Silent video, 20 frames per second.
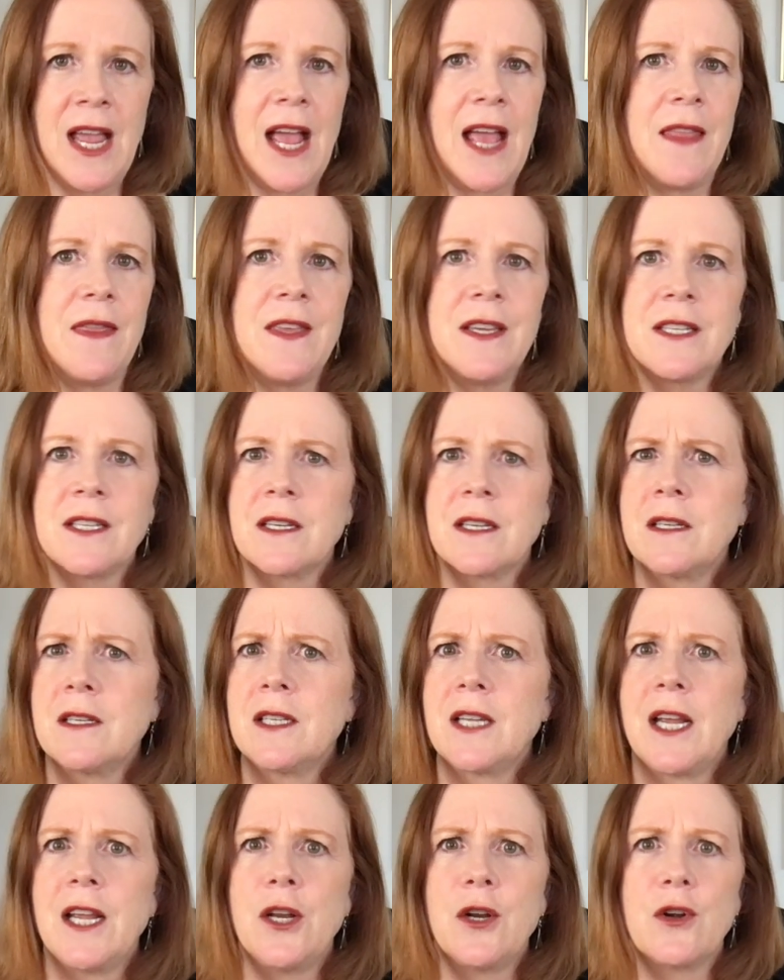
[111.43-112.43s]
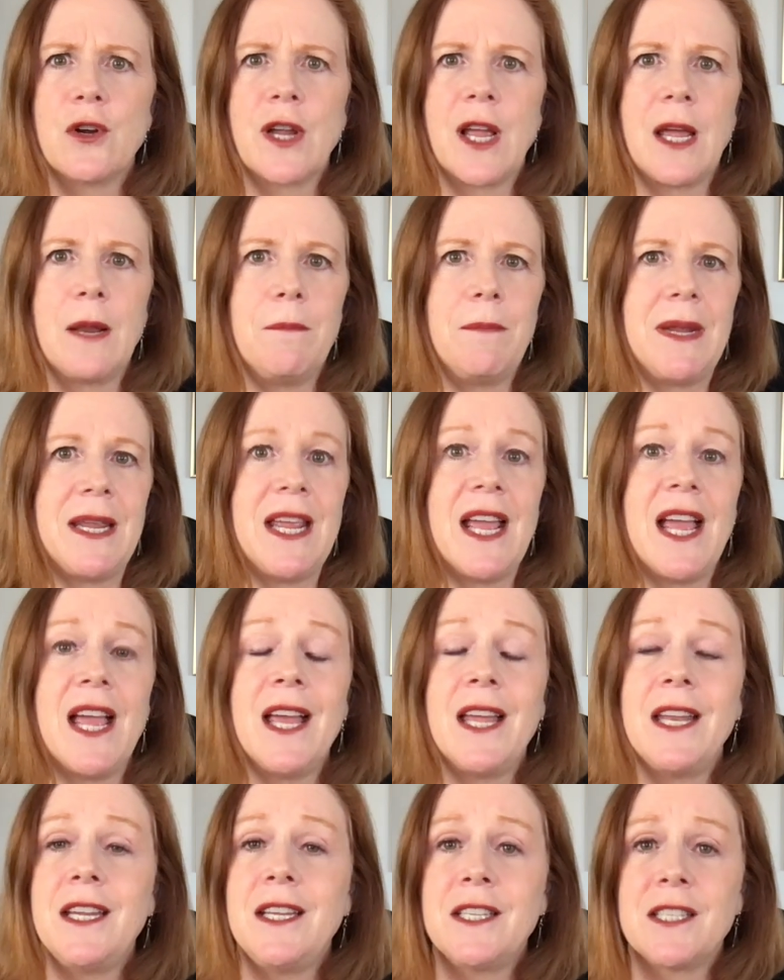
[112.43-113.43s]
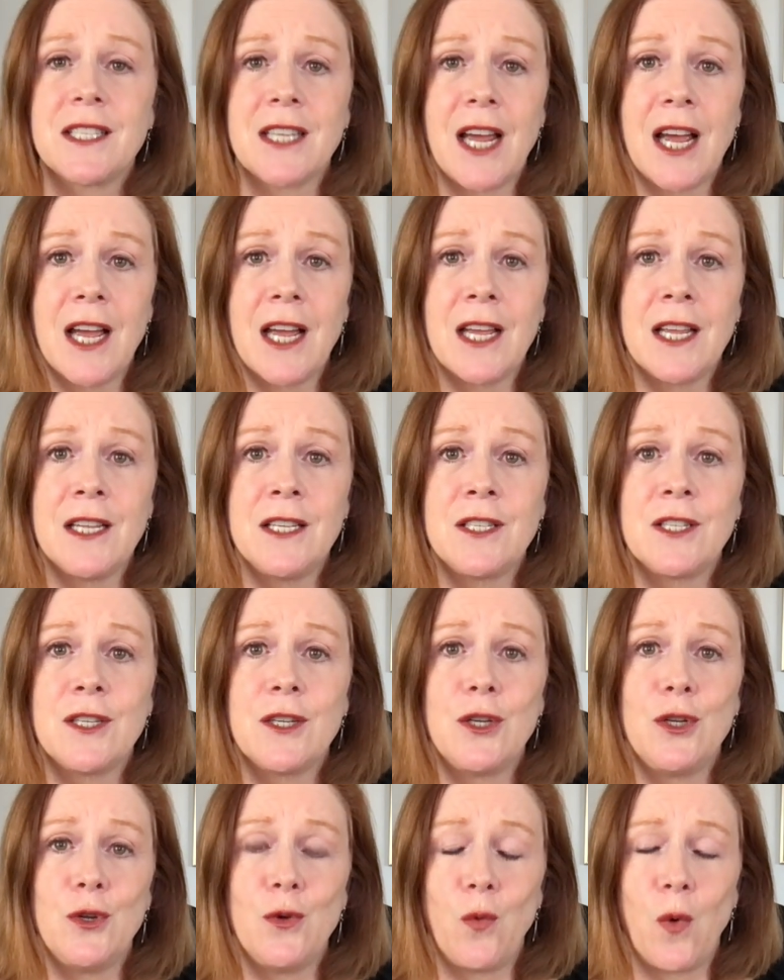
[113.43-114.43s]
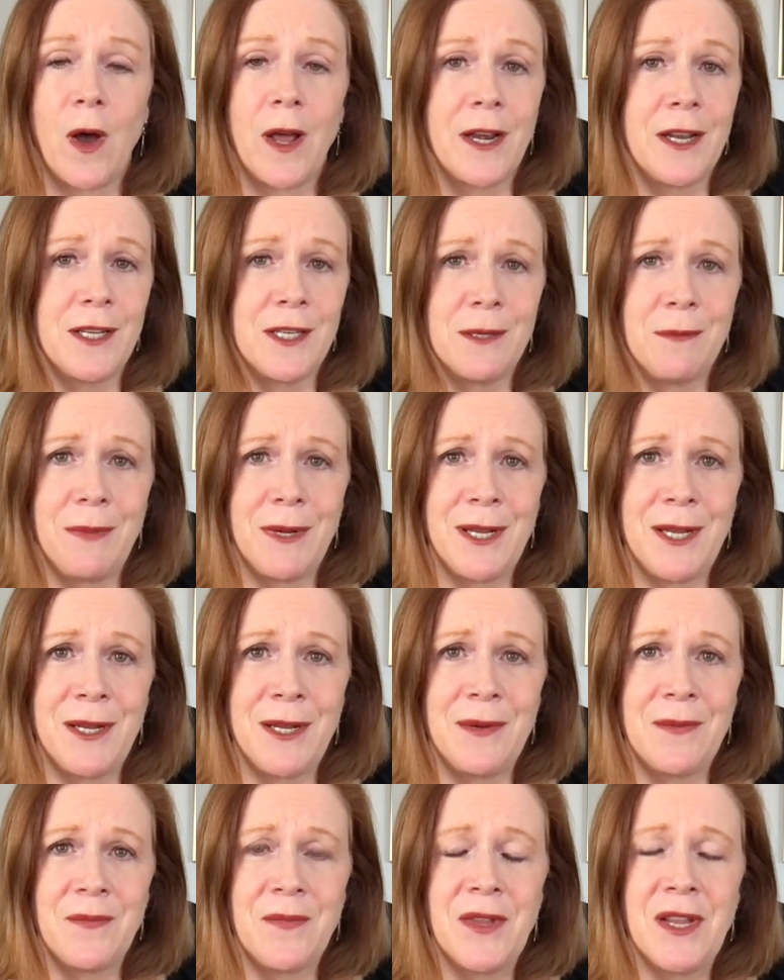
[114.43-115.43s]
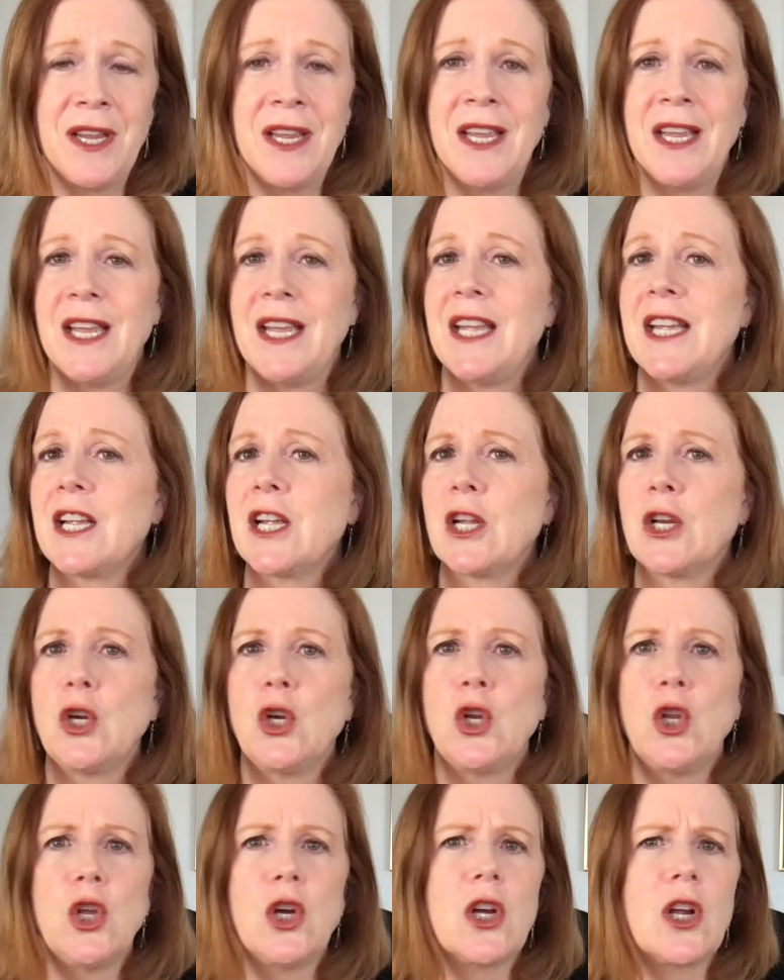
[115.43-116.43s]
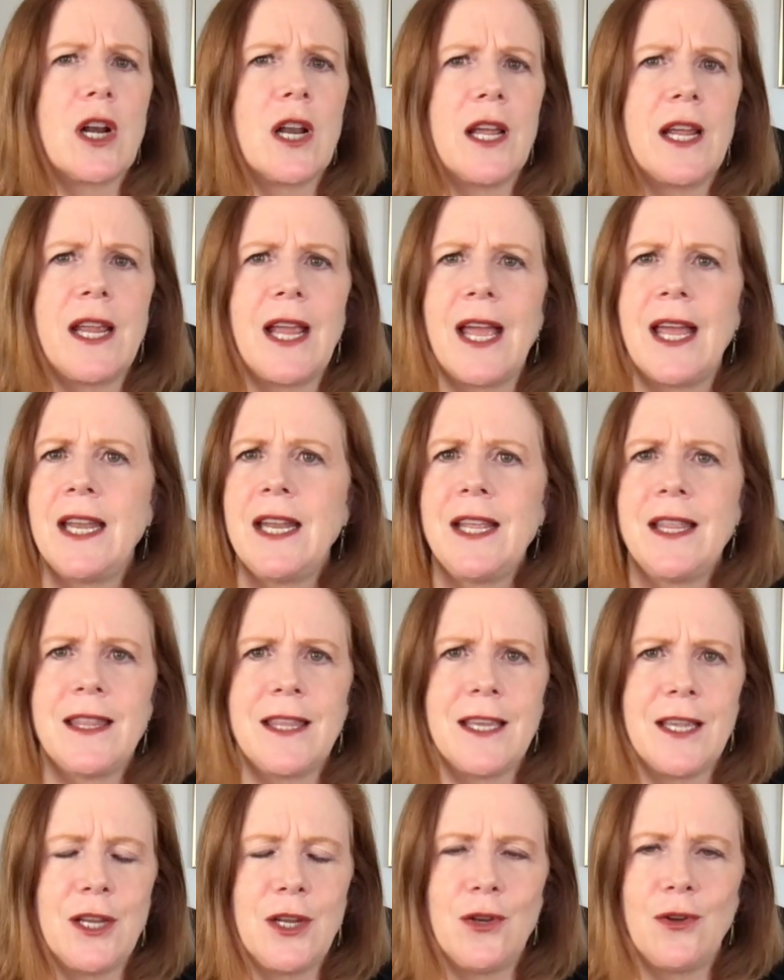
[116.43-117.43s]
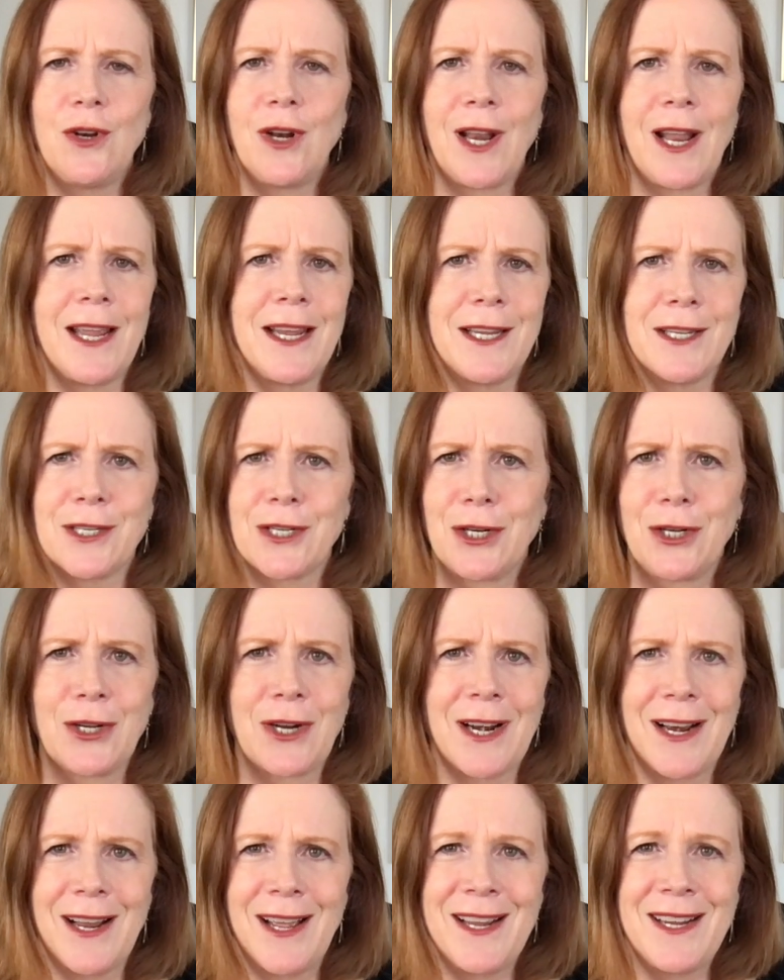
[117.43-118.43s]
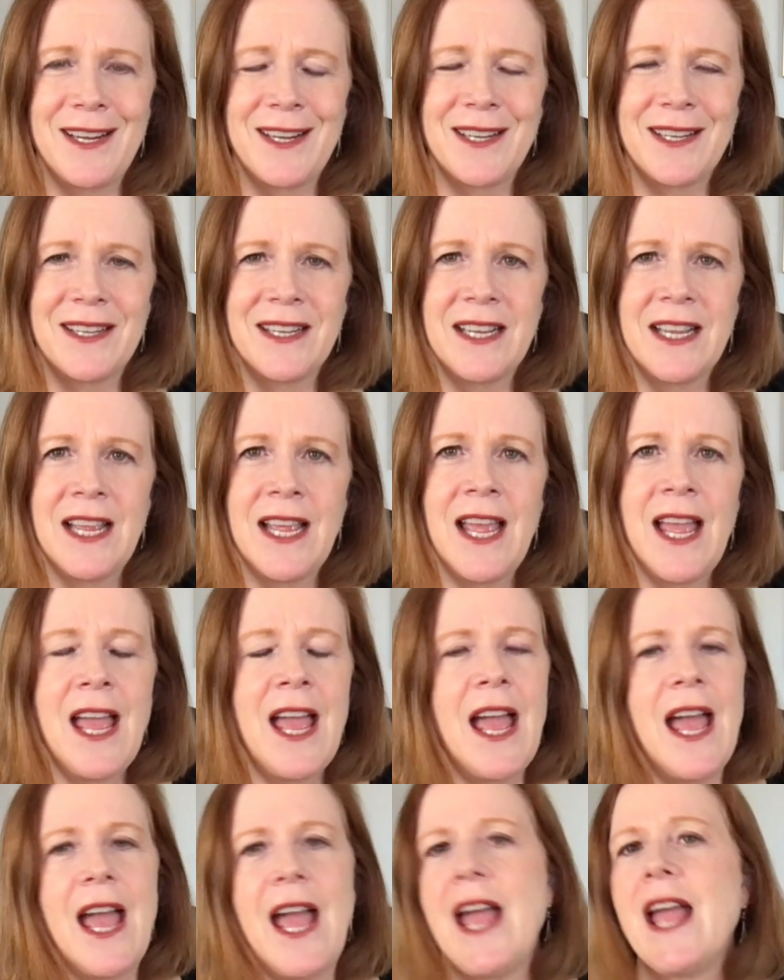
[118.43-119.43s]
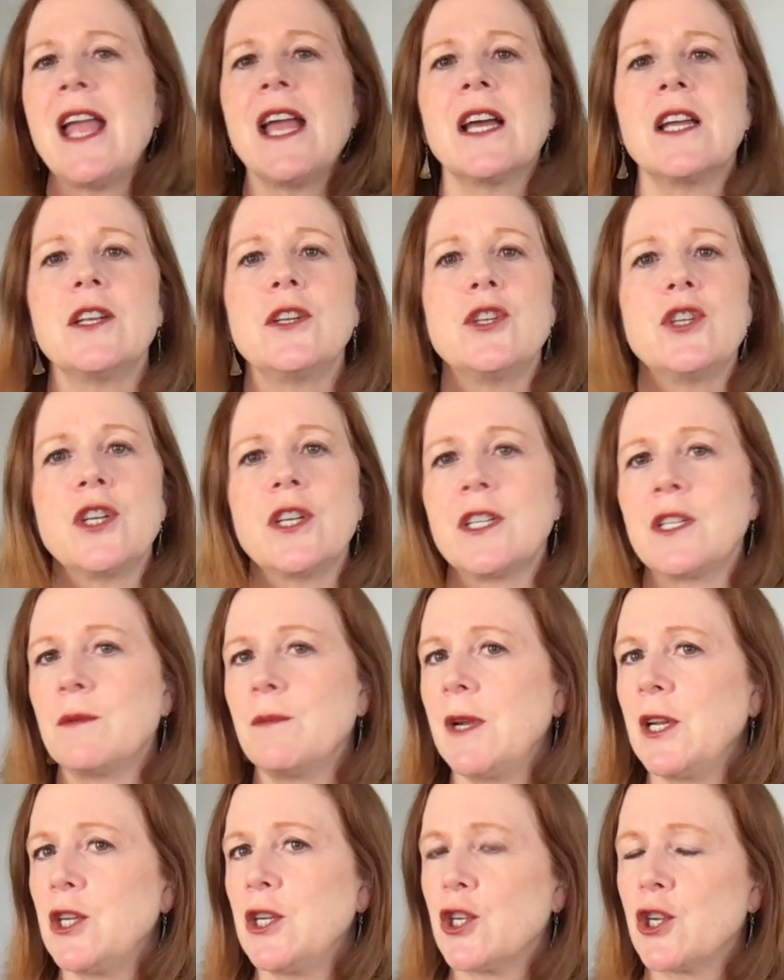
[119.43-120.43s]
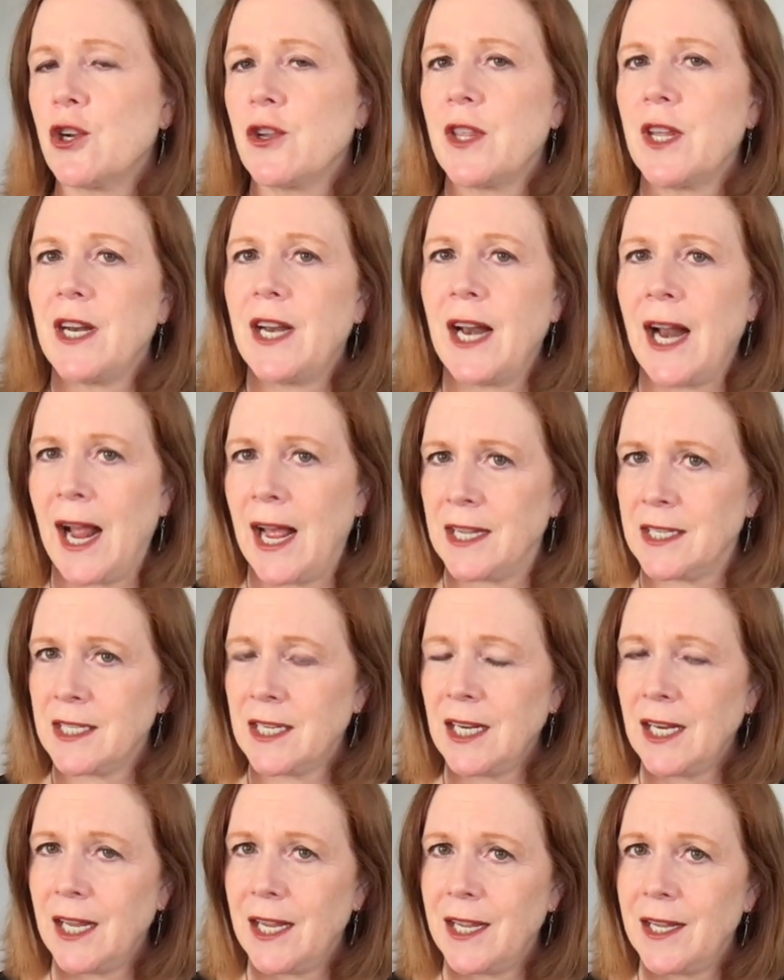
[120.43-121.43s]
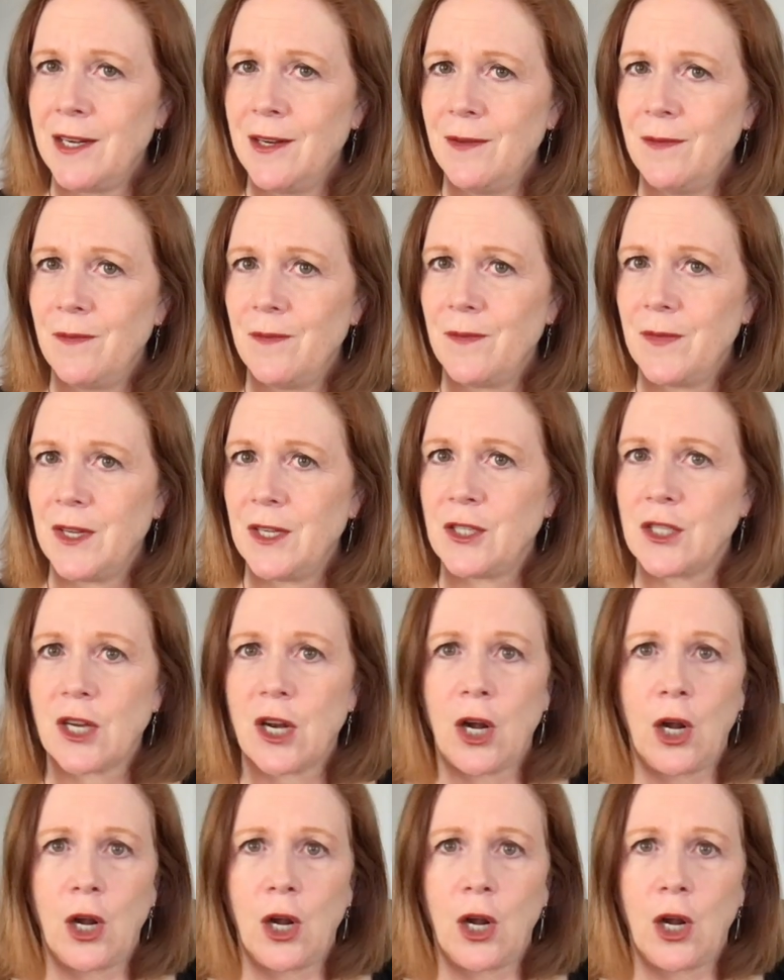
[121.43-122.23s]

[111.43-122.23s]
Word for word: And this container can be any size you want it to be. It can look like anything you'd like it to look like and just make sure that it has a lid, it's a